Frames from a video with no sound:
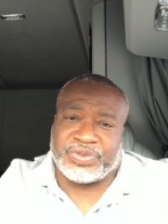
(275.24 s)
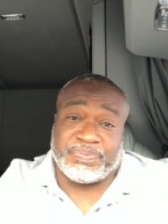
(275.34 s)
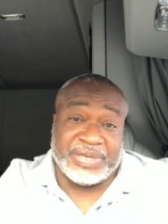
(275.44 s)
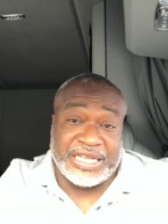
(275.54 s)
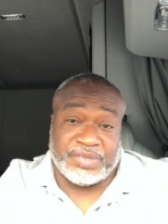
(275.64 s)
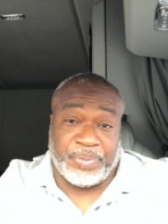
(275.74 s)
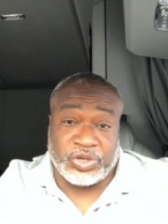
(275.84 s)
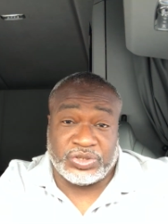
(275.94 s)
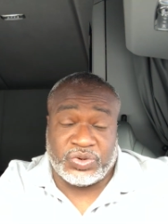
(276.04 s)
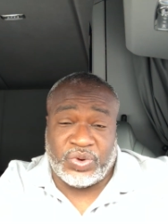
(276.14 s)
But that's a
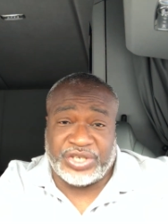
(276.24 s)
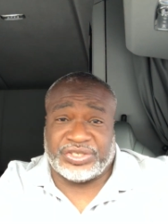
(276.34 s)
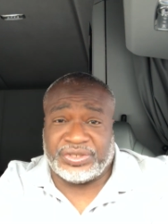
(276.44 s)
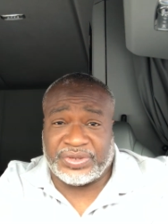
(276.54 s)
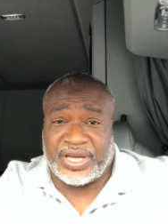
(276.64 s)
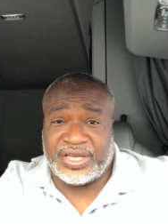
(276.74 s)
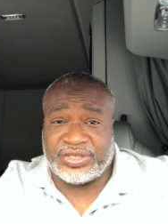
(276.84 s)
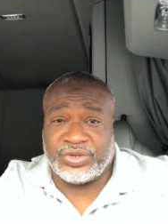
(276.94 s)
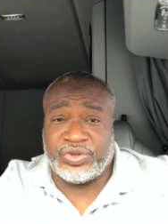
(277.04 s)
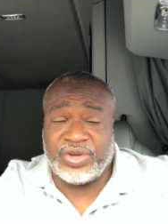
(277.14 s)
personal question, okay?
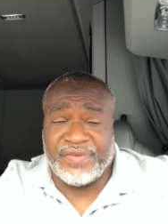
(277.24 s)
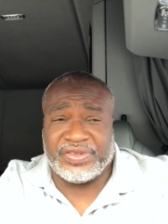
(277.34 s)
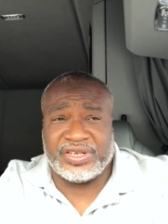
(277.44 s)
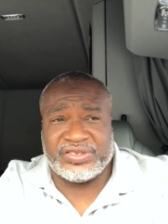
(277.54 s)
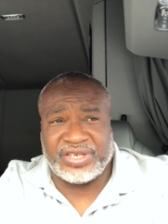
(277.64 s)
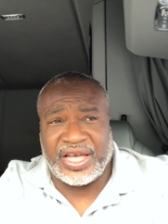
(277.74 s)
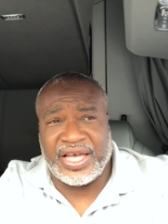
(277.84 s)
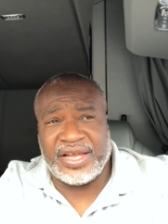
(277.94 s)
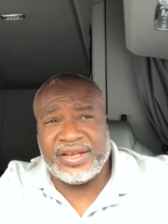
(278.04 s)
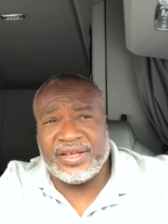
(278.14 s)
So you got to
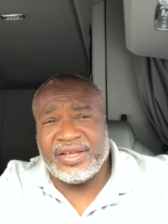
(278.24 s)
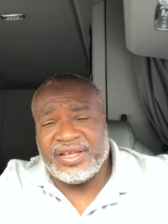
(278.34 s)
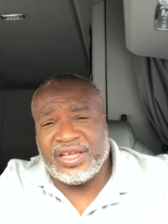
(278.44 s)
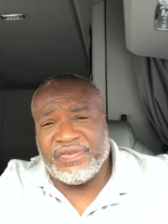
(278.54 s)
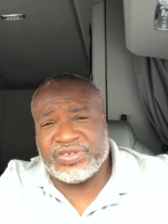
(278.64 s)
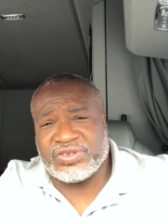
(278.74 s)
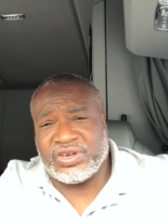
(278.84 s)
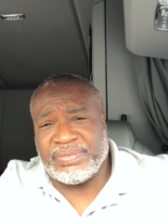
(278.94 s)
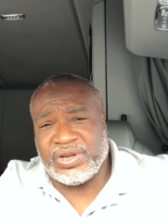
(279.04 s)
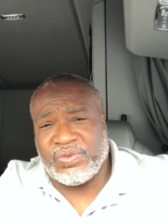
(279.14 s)
decide if it's
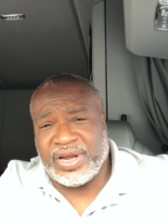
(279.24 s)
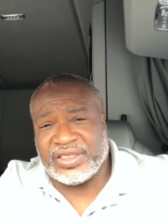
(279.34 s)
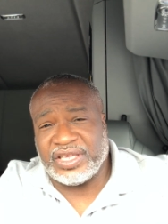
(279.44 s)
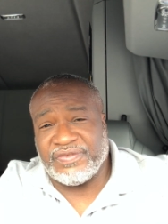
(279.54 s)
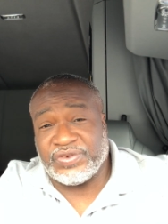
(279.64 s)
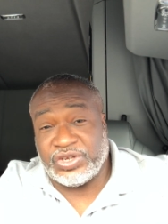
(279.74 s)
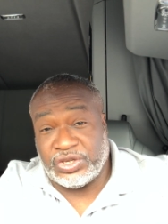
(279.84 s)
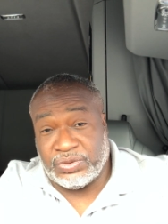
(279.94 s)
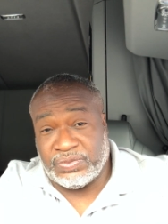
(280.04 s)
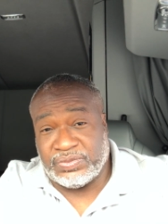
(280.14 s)
going to be the right thing for
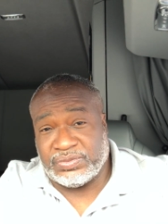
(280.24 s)
you.